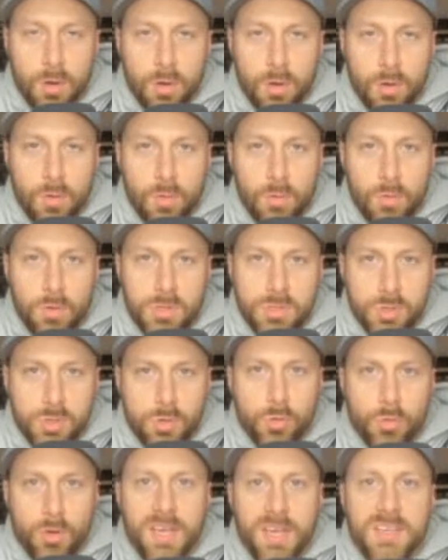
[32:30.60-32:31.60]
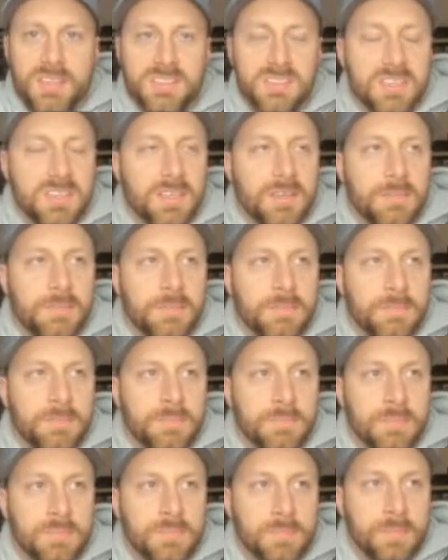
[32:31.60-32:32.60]
was crazy
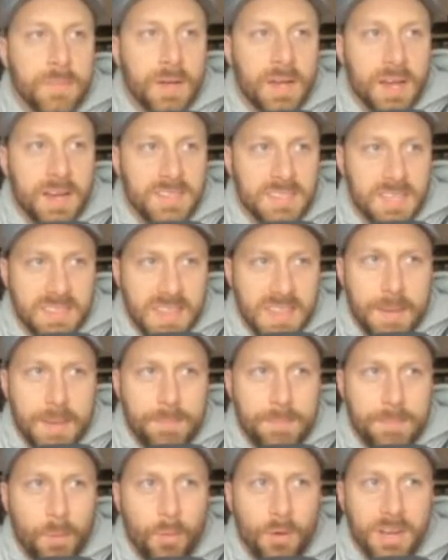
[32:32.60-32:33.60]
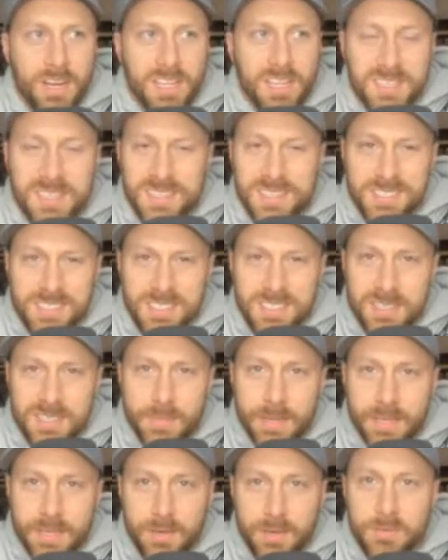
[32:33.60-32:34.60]
because at that point it didn't seem
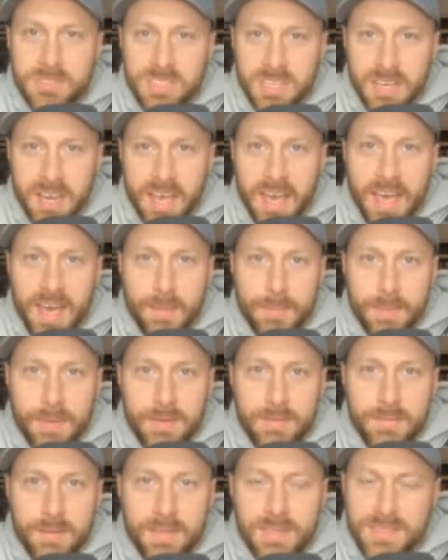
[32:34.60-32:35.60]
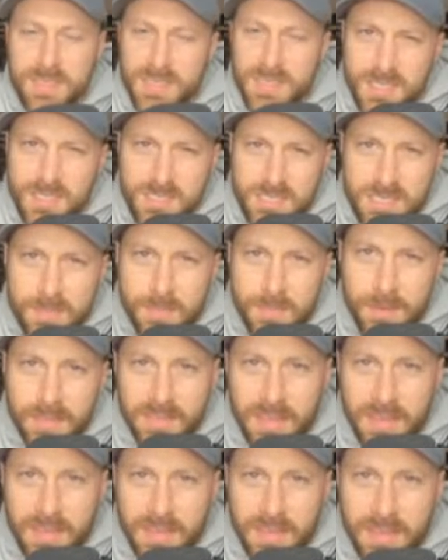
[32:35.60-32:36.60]
like it was going to happen. It didn't
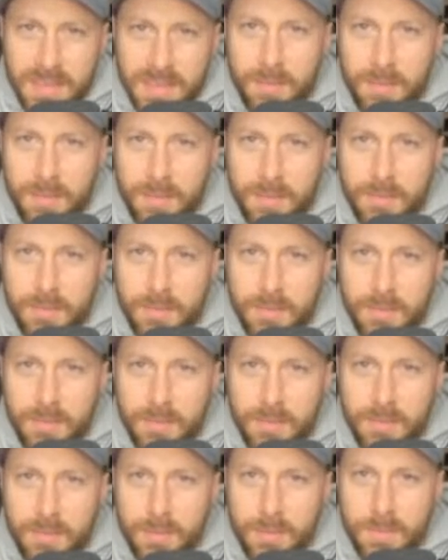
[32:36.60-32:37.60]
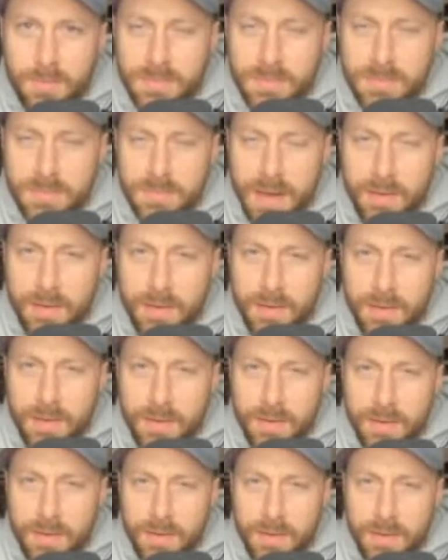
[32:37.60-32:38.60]
seem like that would that
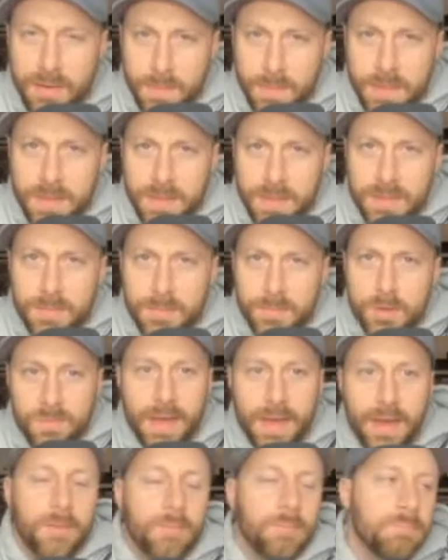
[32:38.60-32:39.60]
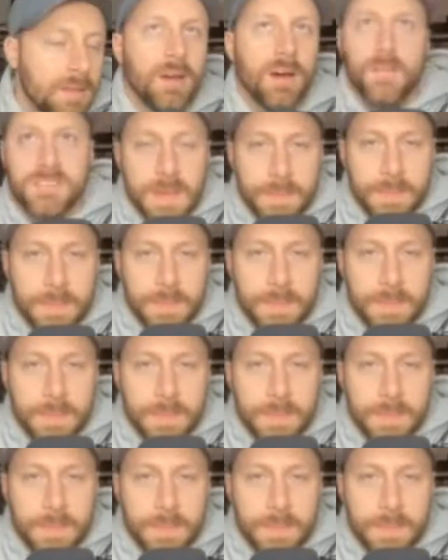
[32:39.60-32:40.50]
would be the move. Now,